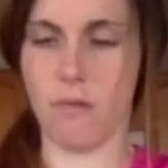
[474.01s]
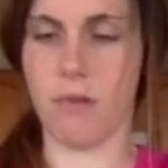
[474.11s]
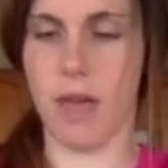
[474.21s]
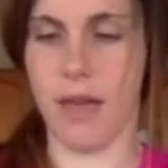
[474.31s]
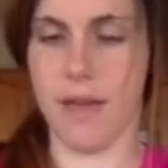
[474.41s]

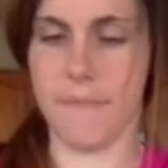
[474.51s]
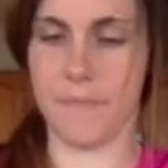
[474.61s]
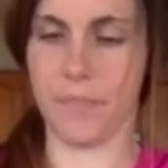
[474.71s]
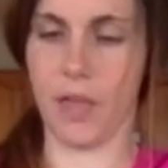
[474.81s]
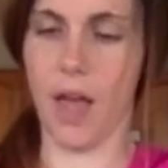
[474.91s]
Okay.
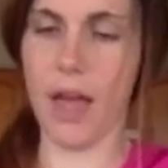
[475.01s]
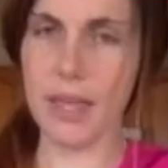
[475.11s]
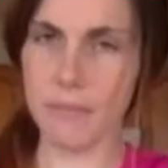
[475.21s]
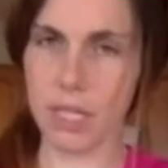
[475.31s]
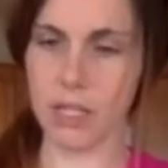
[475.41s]
I'm
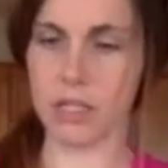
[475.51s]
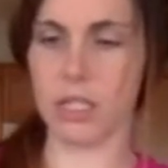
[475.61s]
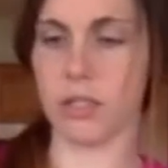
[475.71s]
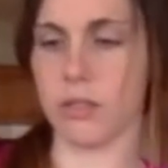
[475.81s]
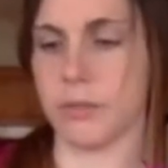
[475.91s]
going to
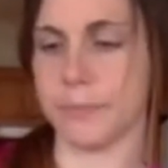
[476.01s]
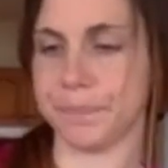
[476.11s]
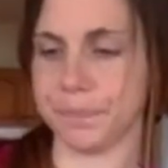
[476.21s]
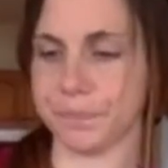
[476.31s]
do